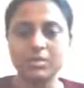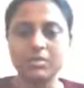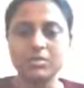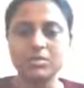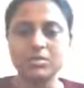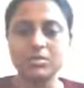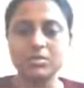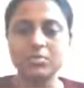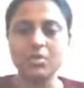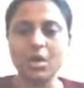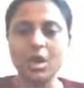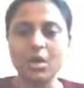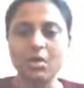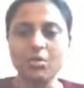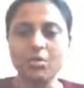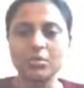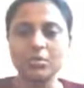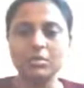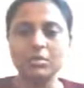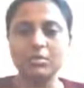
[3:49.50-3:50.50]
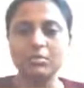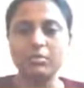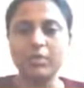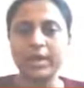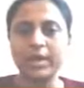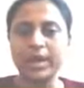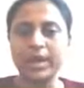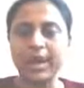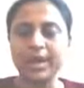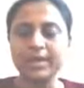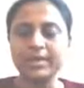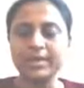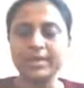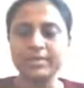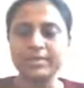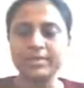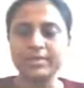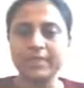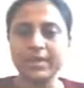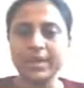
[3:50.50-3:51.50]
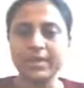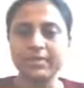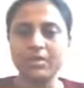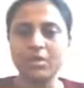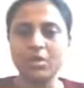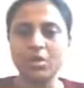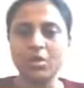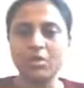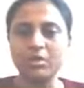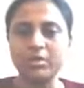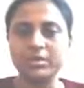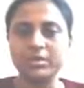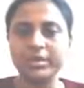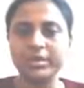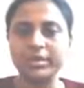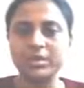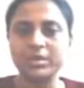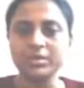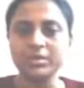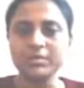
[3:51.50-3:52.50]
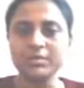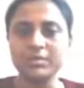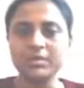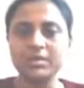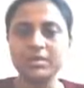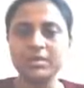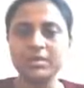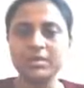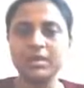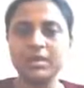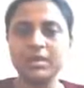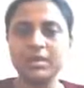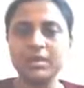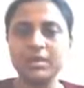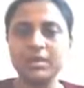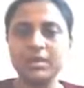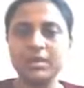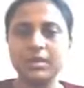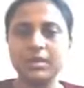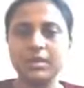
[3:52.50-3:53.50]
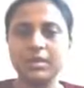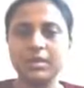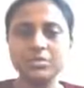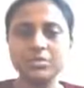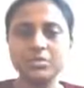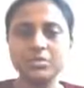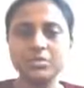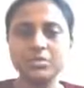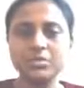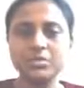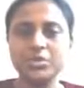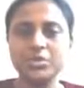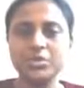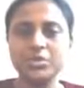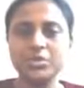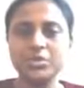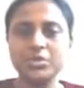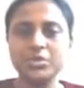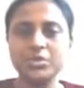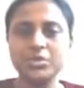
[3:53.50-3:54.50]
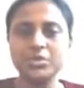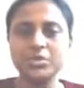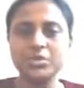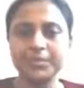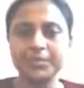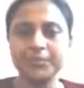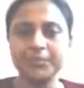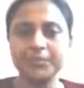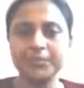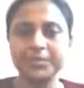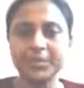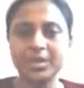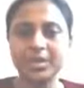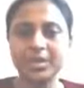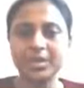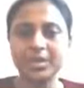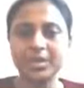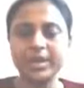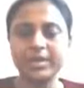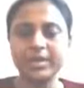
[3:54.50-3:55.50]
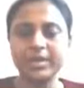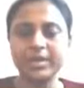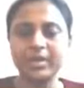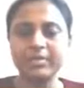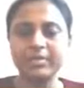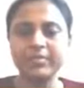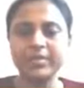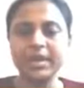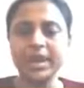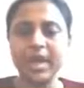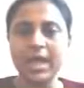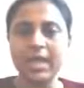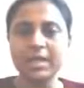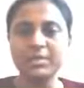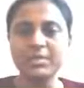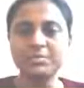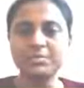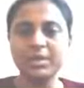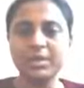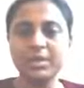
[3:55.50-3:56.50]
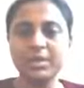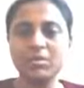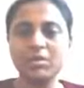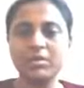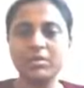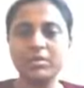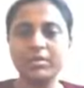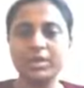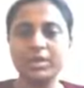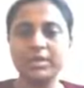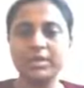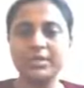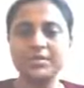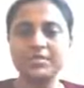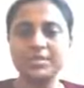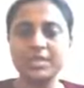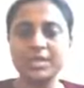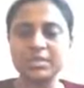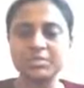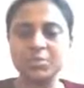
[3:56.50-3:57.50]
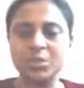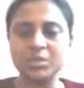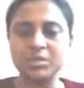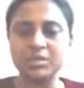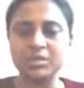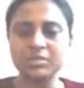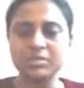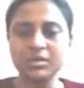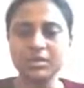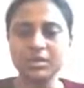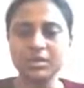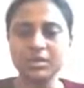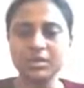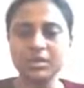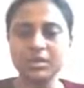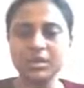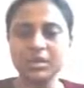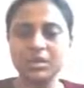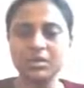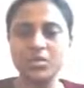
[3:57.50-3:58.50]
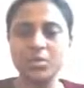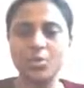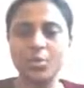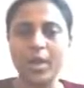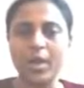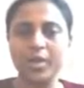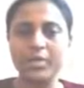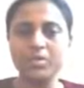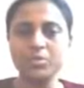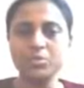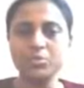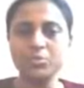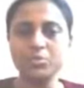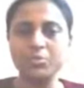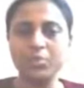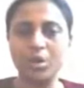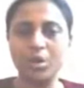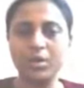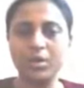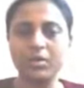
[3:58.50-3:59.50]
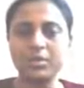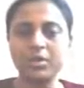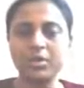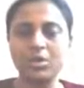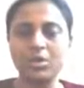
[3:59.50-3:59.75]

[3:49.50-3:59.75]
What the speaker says: So now, while identifying the alternatives, the manager should try to identify as many alternatives as possible so as to broaden the